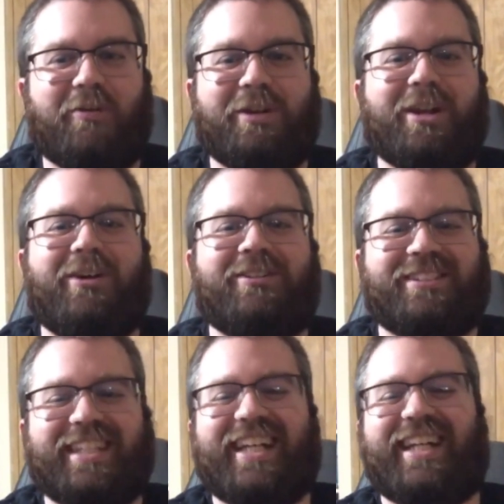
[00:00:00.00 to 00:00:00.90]
one
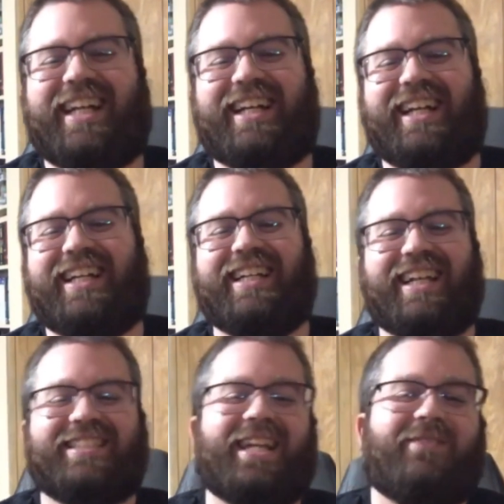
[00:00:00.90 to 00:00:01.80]
knows.
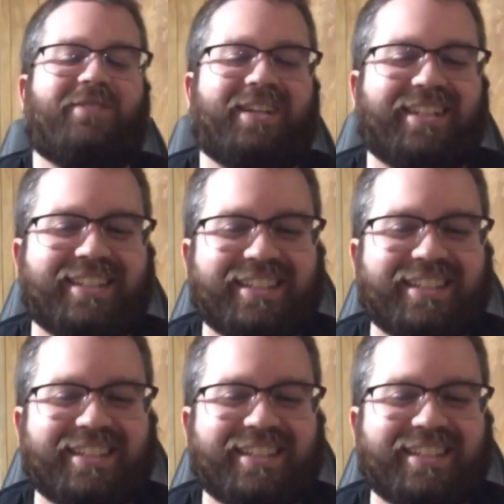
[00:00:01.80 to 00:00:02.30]
That's kind of funny.